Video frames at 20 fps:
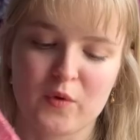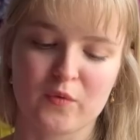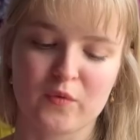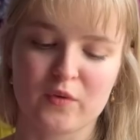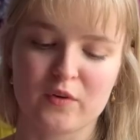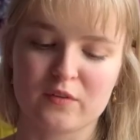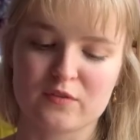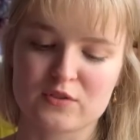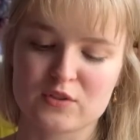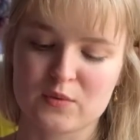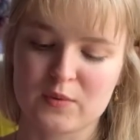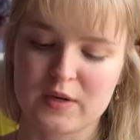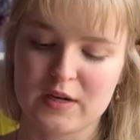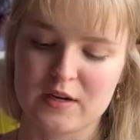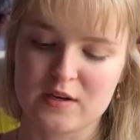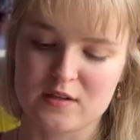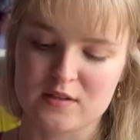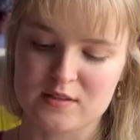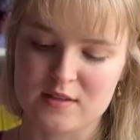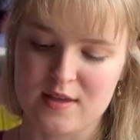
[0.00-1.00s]
row of
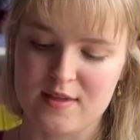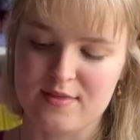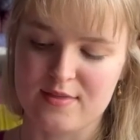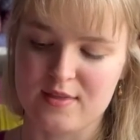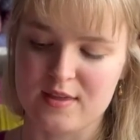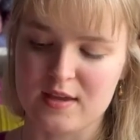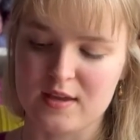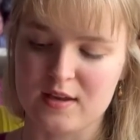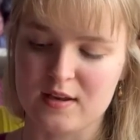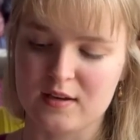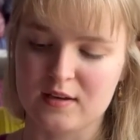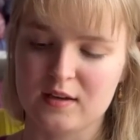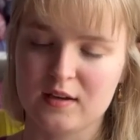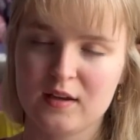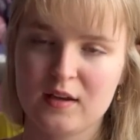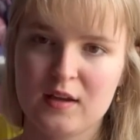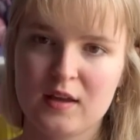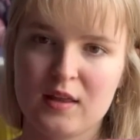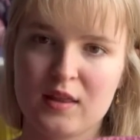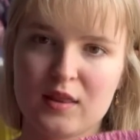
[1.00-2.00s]
squares and then
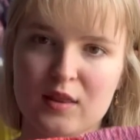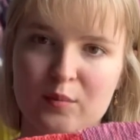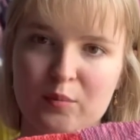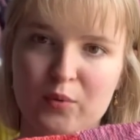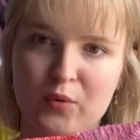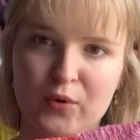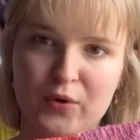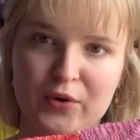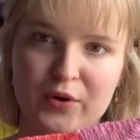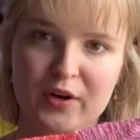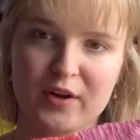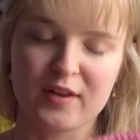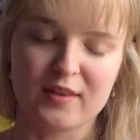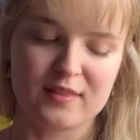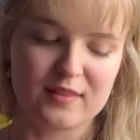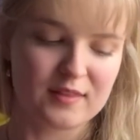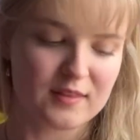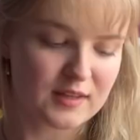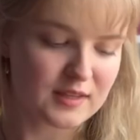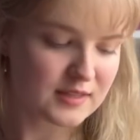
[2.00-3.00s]
the border
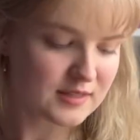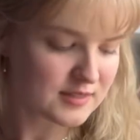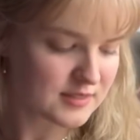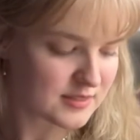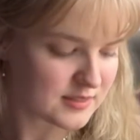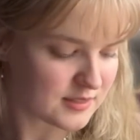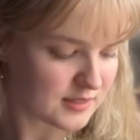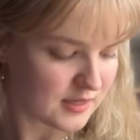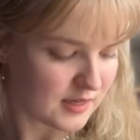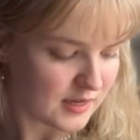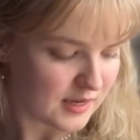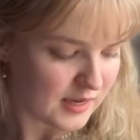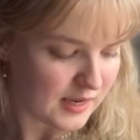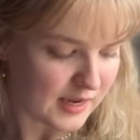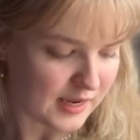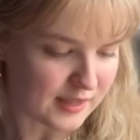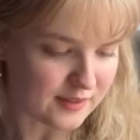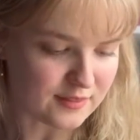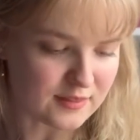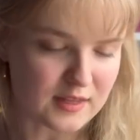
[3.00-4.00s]
on this.
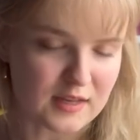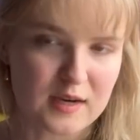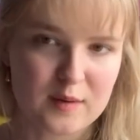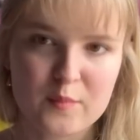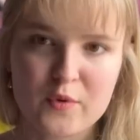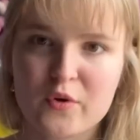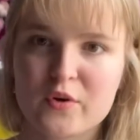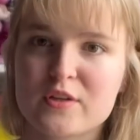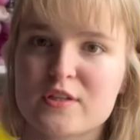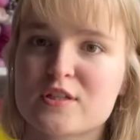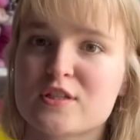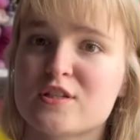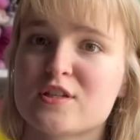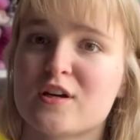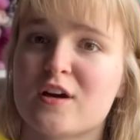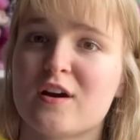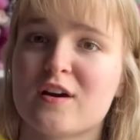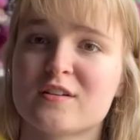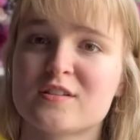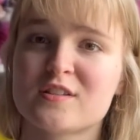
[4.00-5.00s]
And then I'm going to
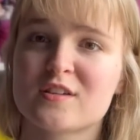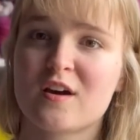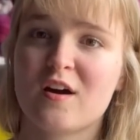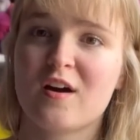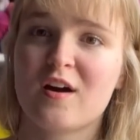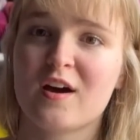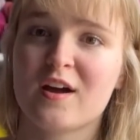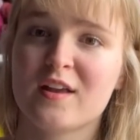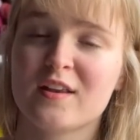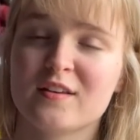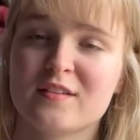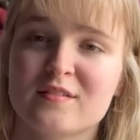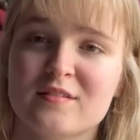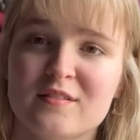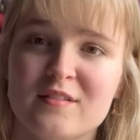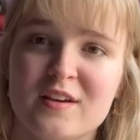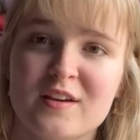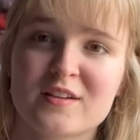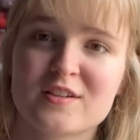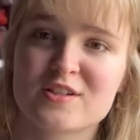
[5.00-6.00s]
start
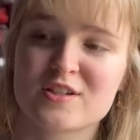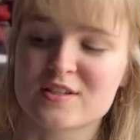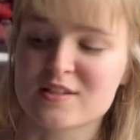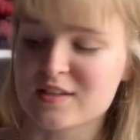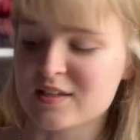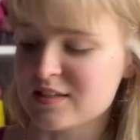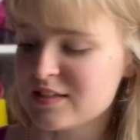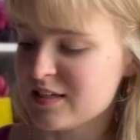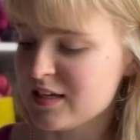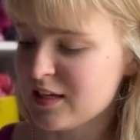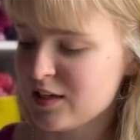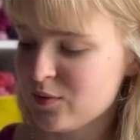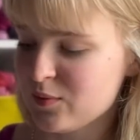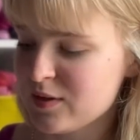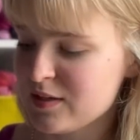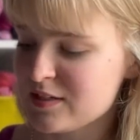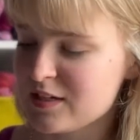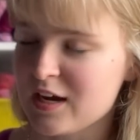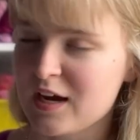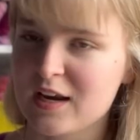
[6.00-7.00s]
on just
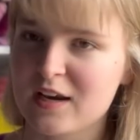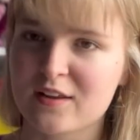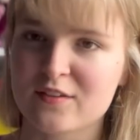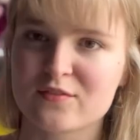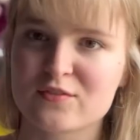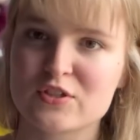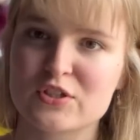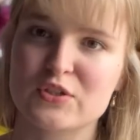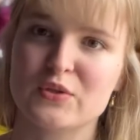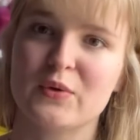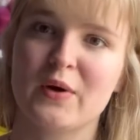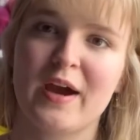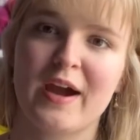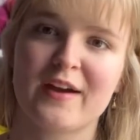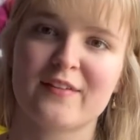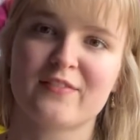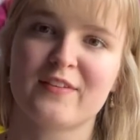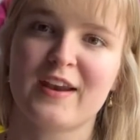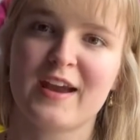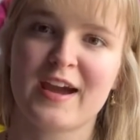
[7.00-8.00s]
continuing to kind of do
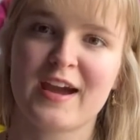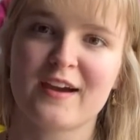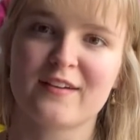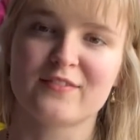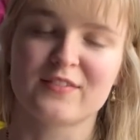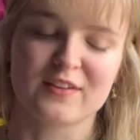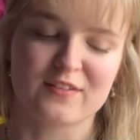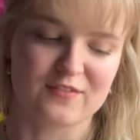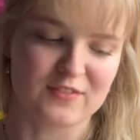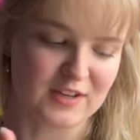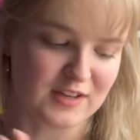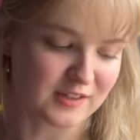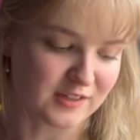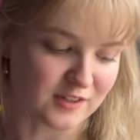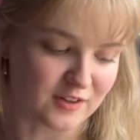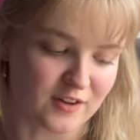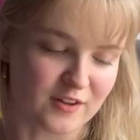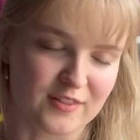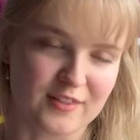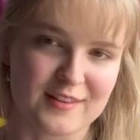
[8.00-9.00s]
half and half of
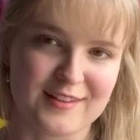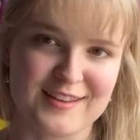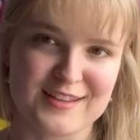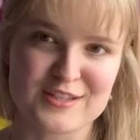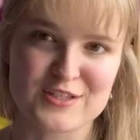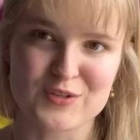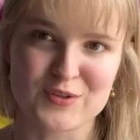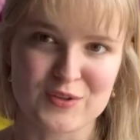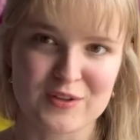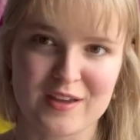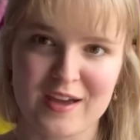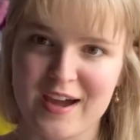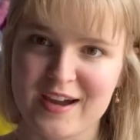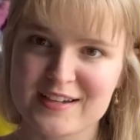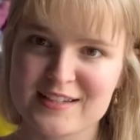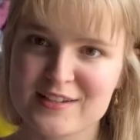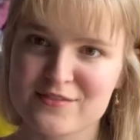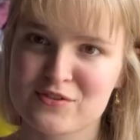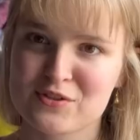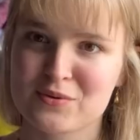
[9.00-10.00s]
knitting on these
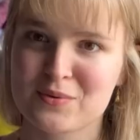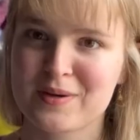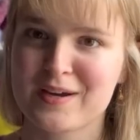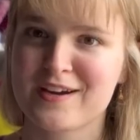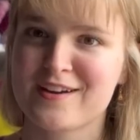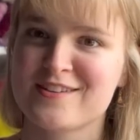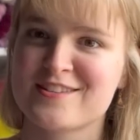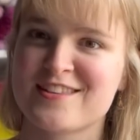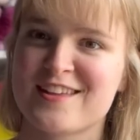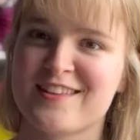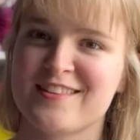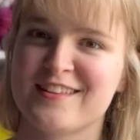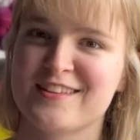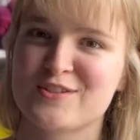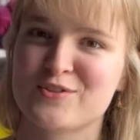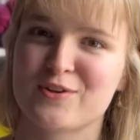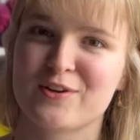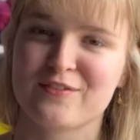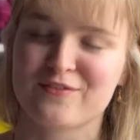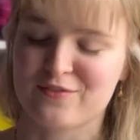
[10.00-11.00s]
active squares and then
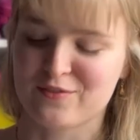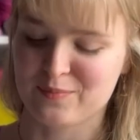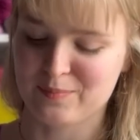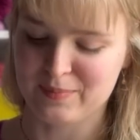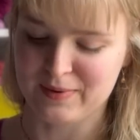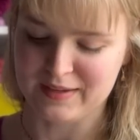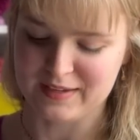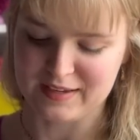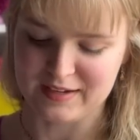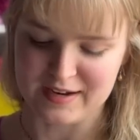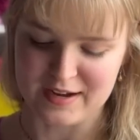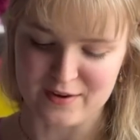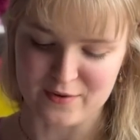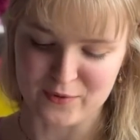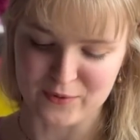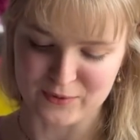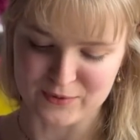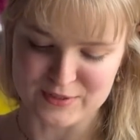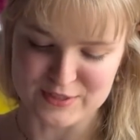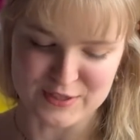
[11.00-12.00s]
sort of picking out
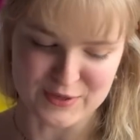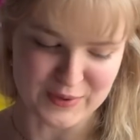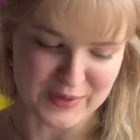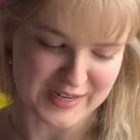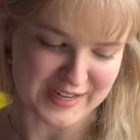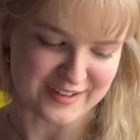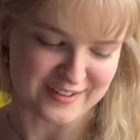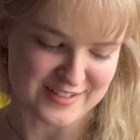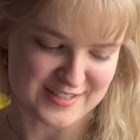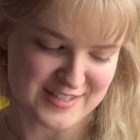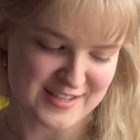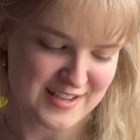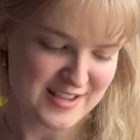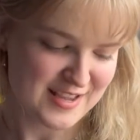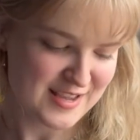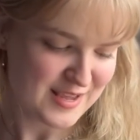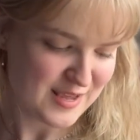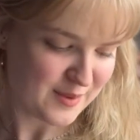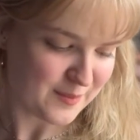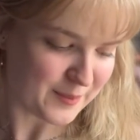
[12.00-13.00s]
old squares.
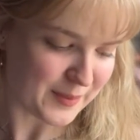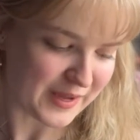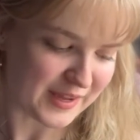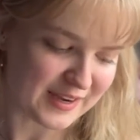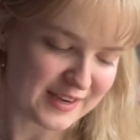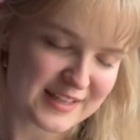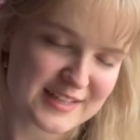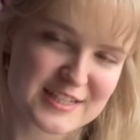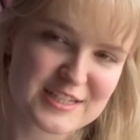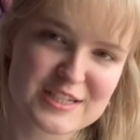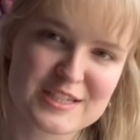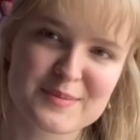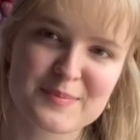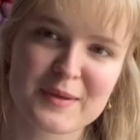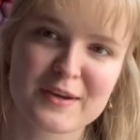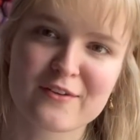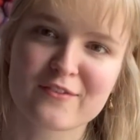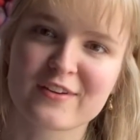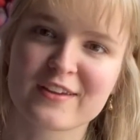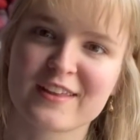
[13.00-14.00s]
But it's just
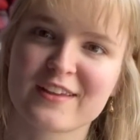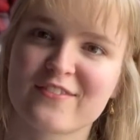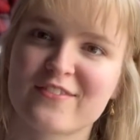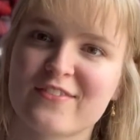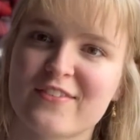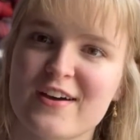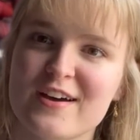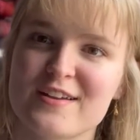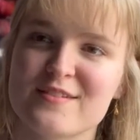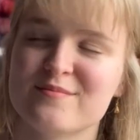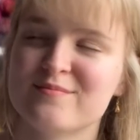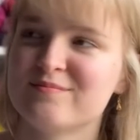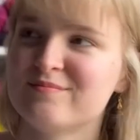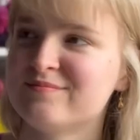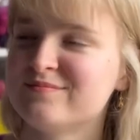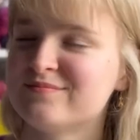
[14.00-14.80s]
been a really fun